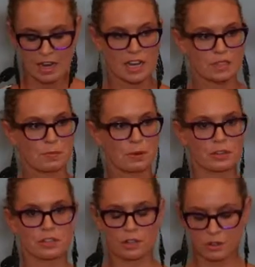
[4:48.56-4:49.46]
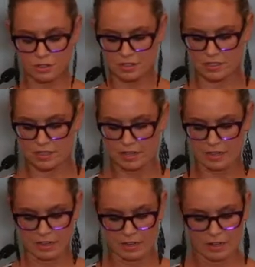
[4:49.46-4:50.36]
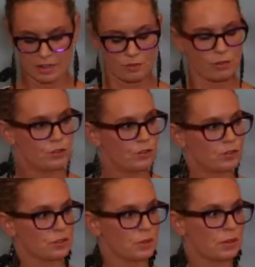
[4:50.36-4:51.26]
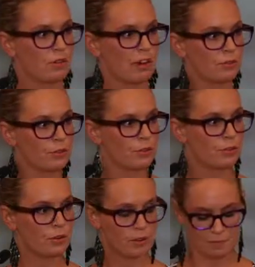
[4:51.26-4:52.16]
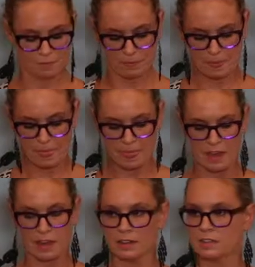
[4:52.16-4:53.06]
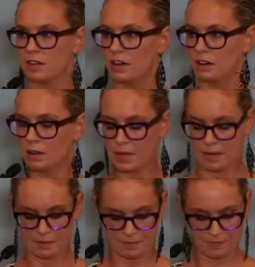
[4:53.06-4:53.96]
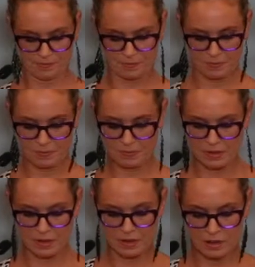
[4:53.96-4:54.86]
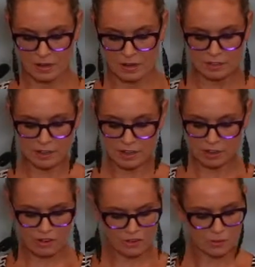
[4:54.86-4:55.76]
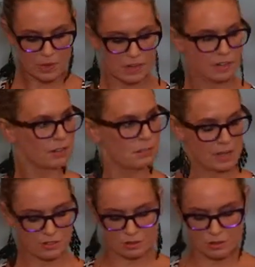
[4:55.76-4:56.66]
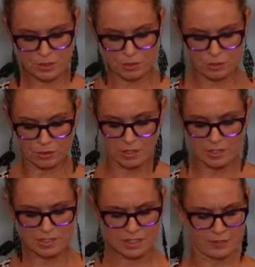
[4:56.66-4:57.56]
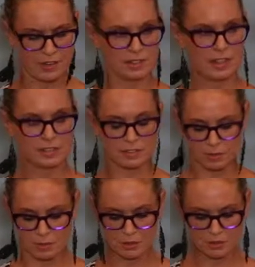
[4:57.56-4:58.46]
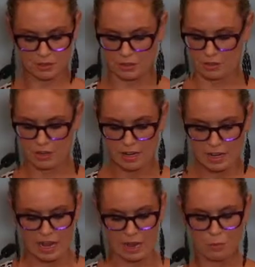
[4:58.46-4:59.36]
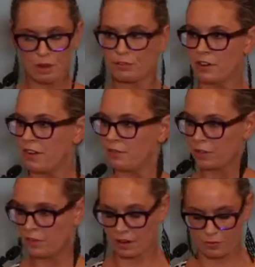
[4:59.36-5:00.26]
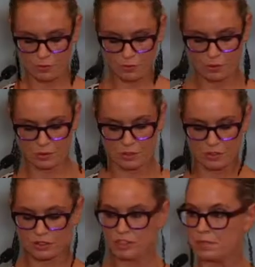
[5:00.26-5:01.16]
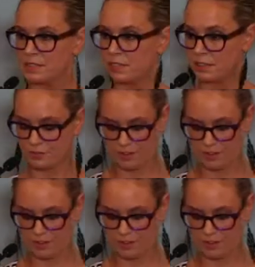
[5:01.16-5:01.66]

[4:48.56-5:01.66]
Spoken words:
has put us in good stead for a future to be grateful for and excited about. Tyler graduating into mainstream schooling is a fantastic milestone, and we are forever thankful to the Shepherd's Centre